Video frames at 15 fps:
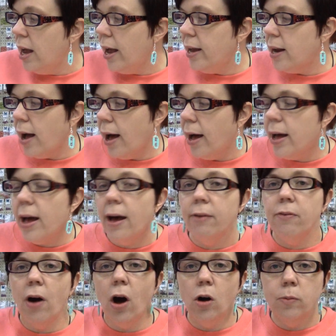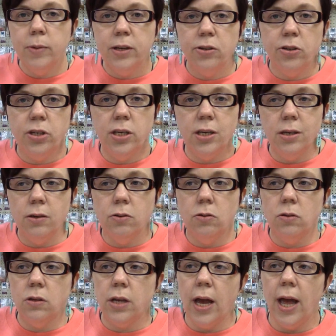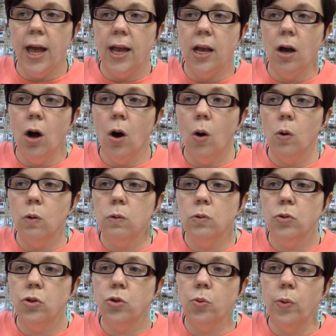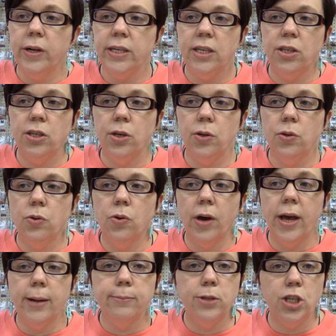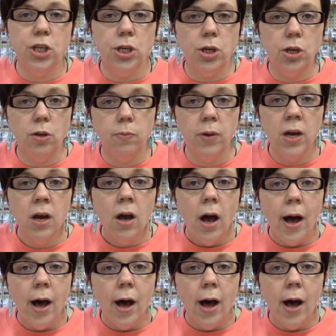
And I have almost used a whole 22 gram tube